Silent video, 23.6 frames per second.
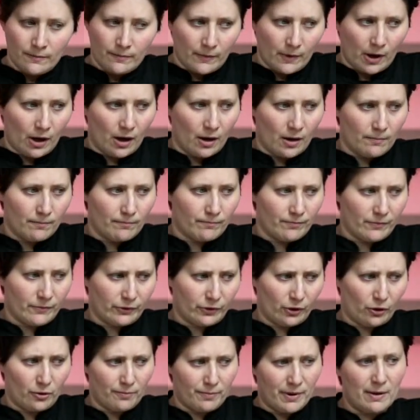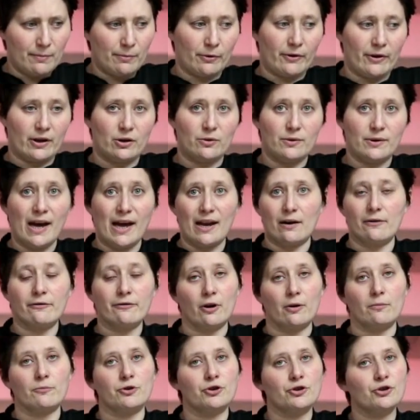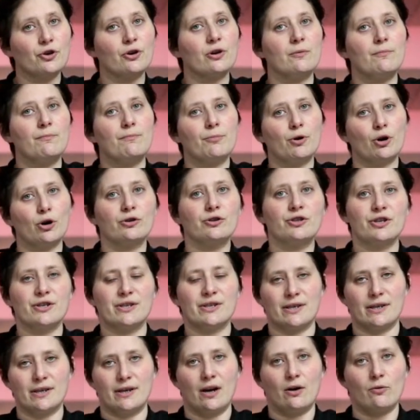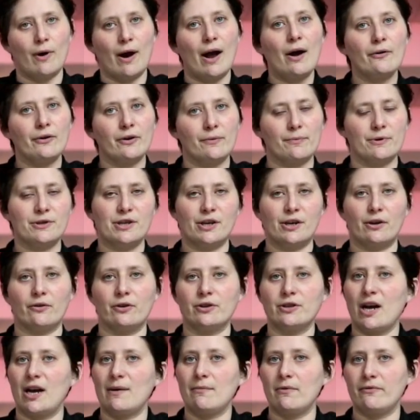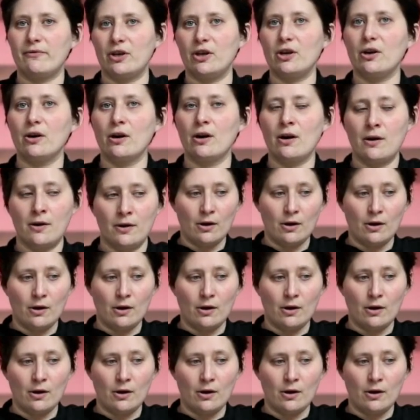So the people that you get it from should purchase it around a particular time of year.